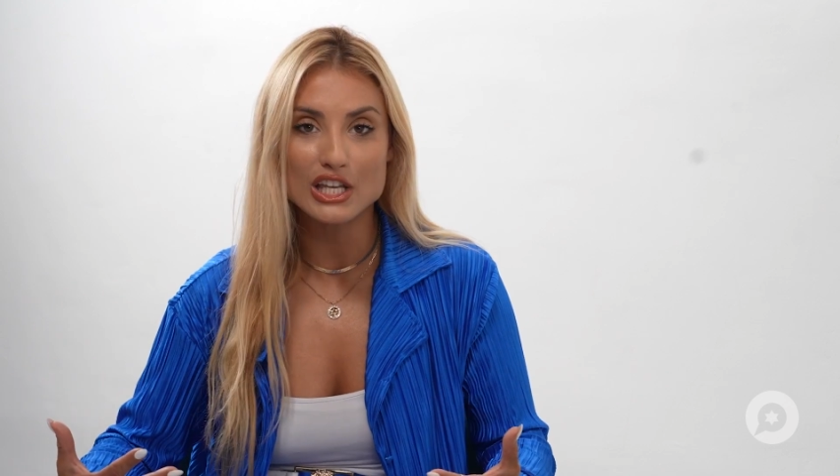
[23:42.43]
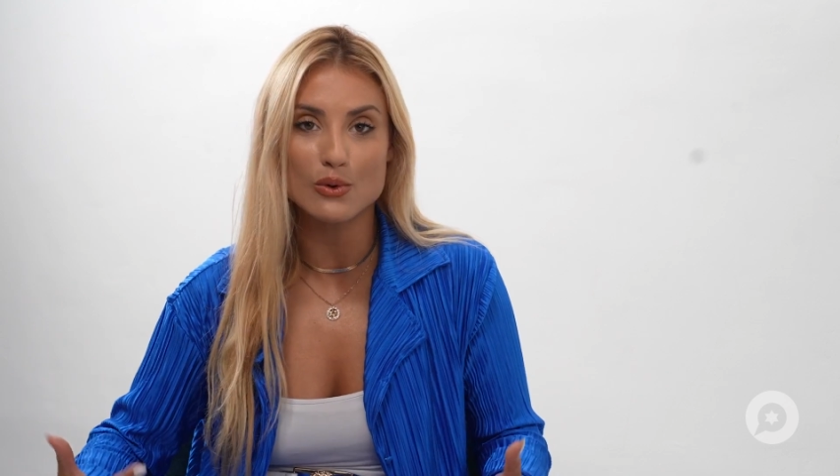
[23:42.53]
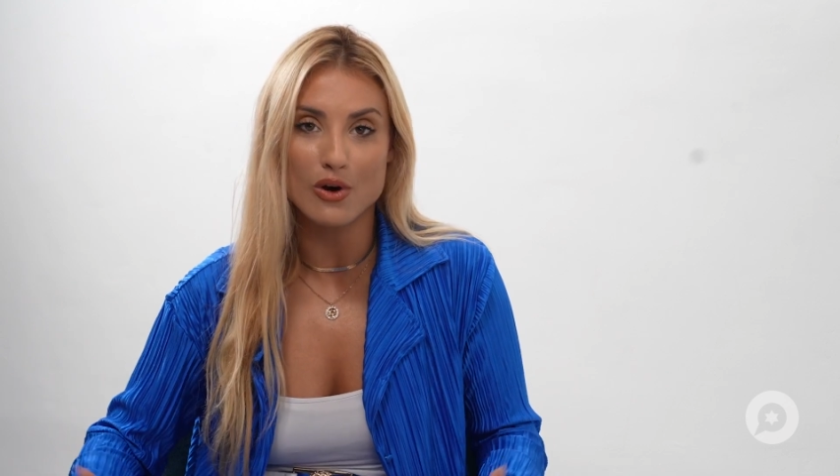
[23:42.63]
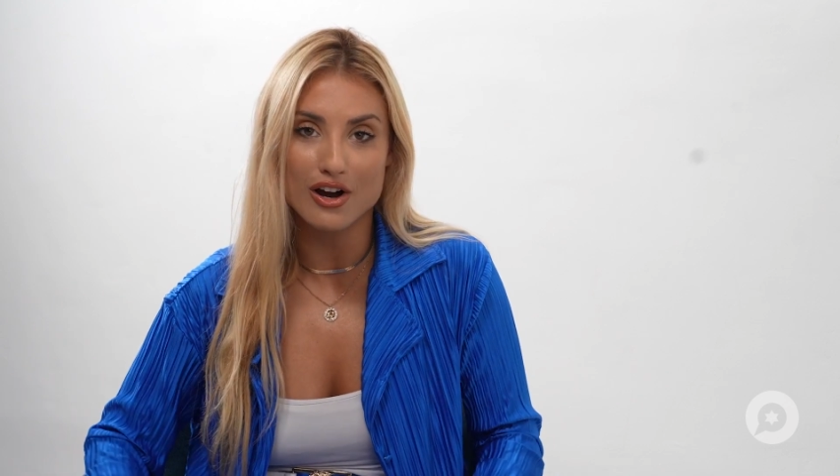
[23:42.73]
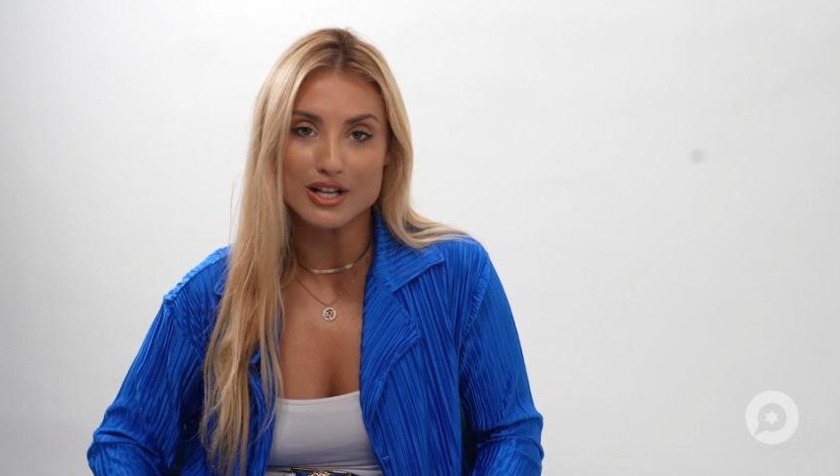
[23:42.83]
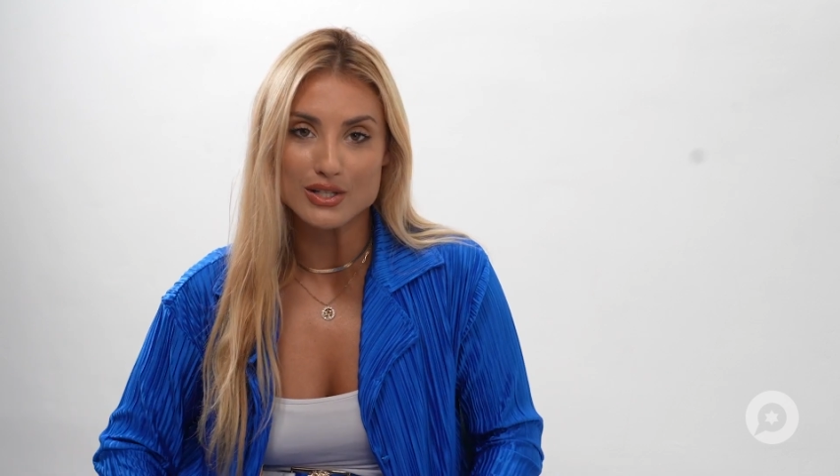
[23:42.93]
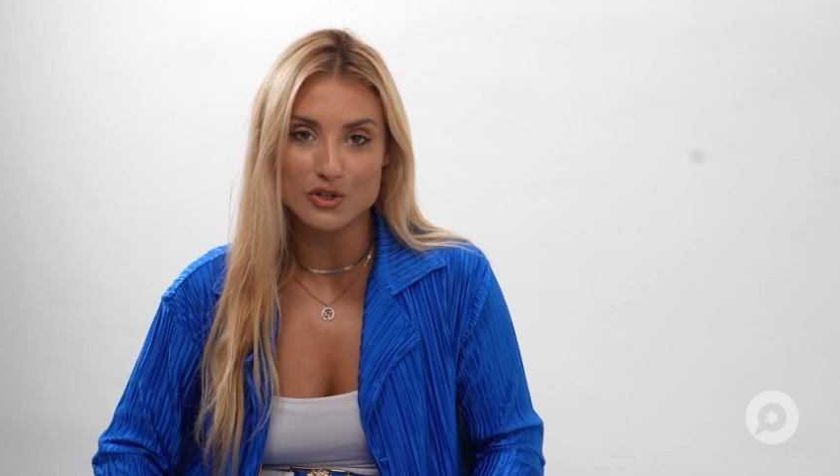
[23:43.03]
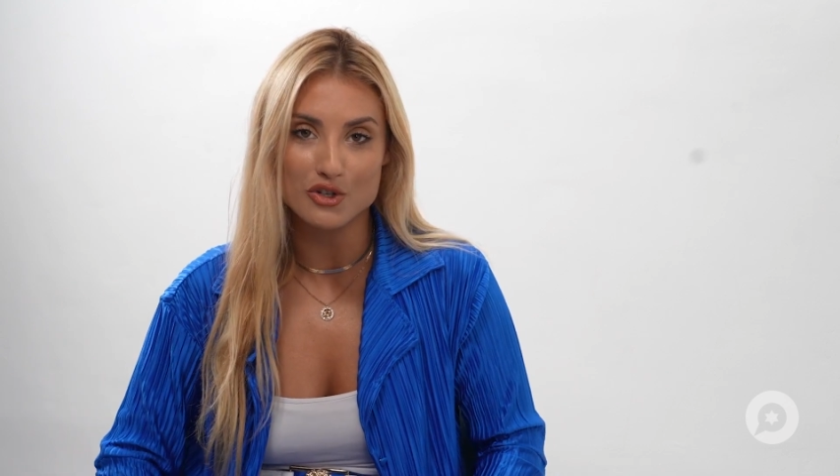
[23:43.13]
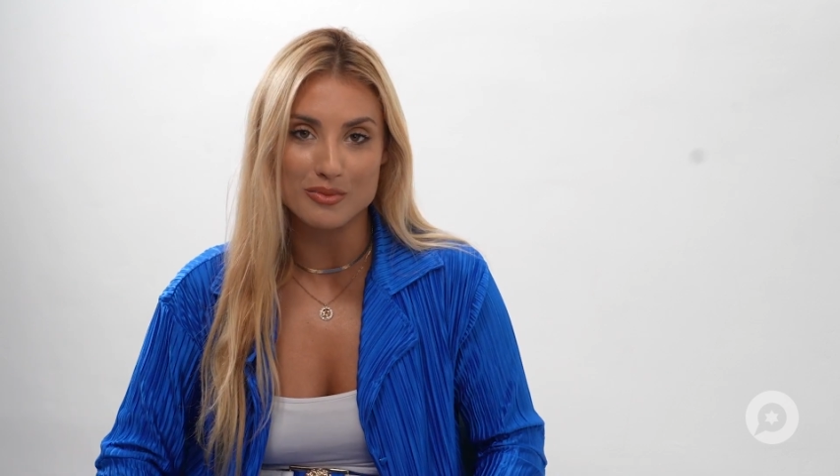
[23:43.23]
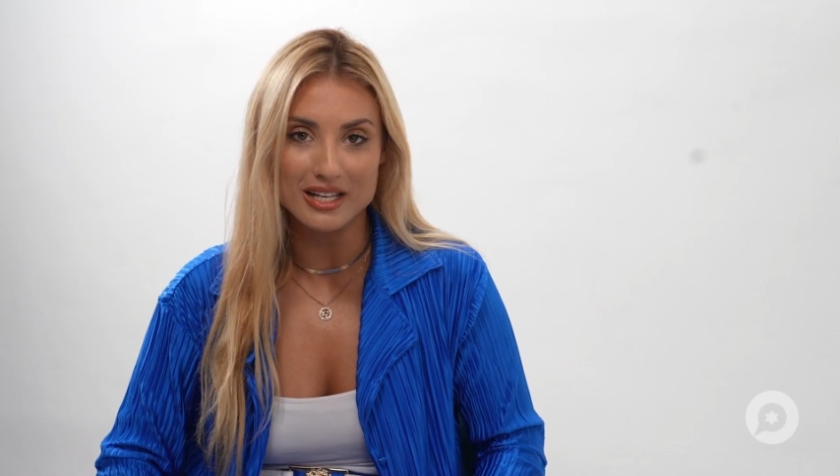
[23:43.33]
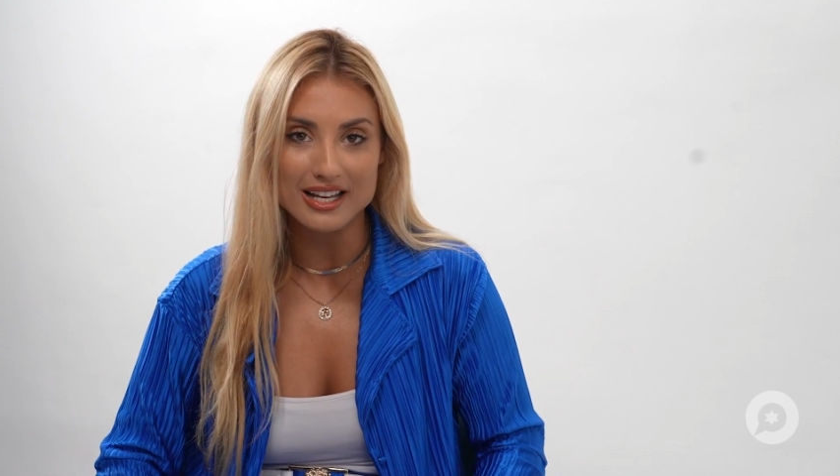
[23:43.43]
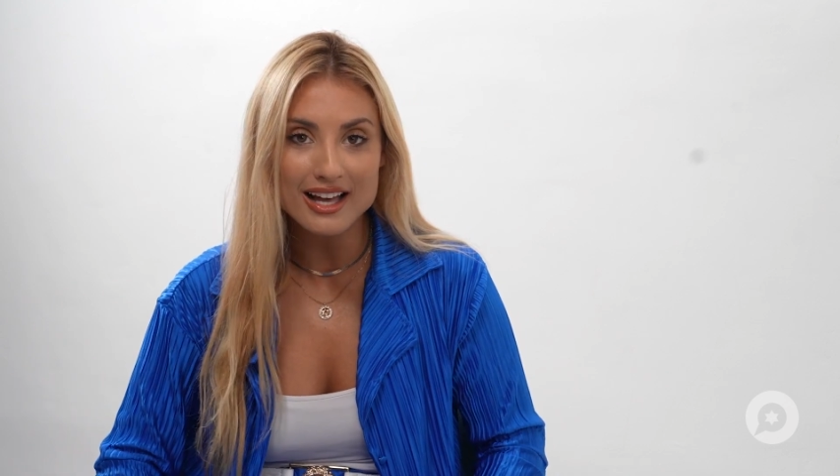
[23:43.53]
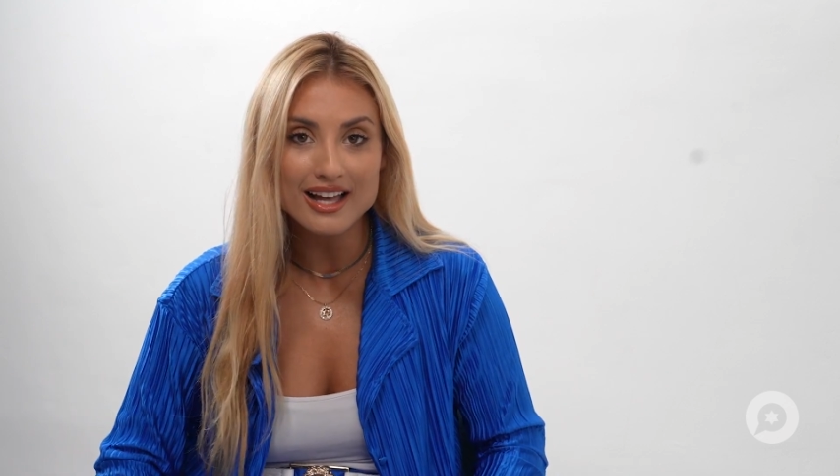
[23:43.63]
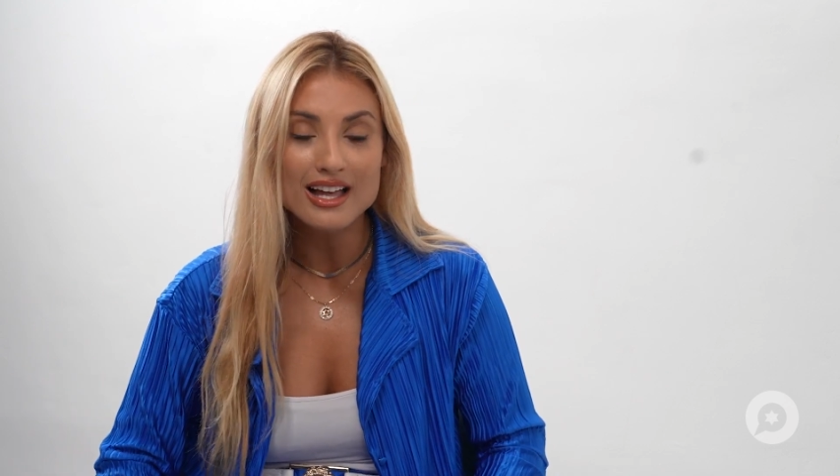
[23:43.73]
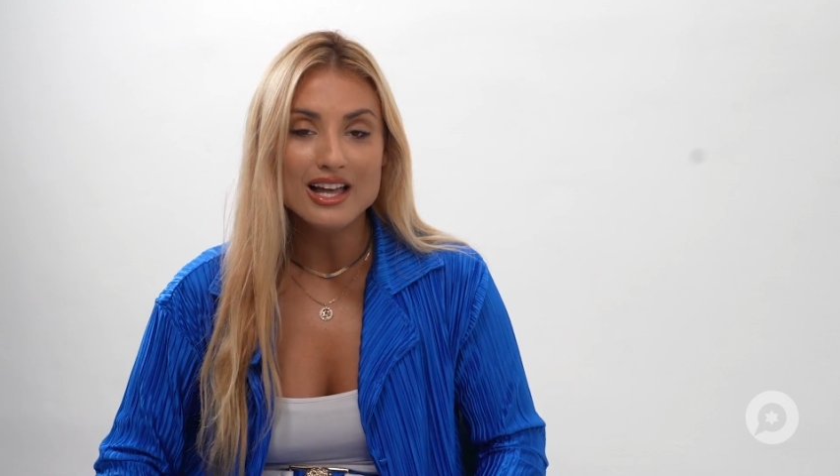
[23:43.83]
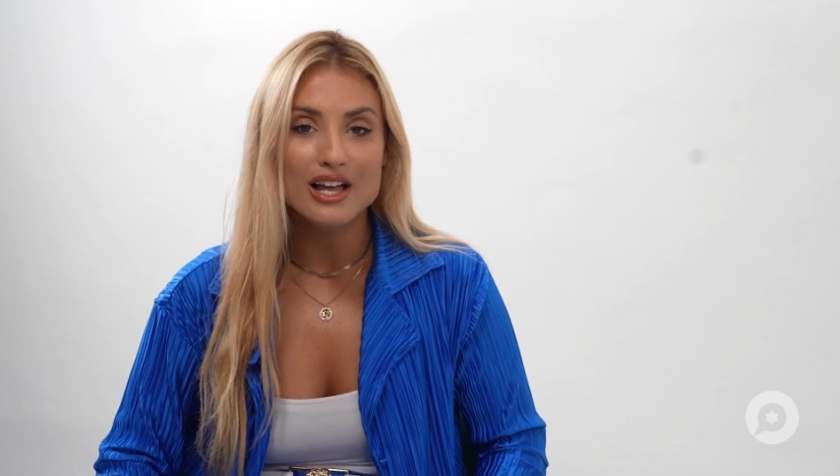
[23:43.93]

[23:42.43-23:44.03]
you are on social media,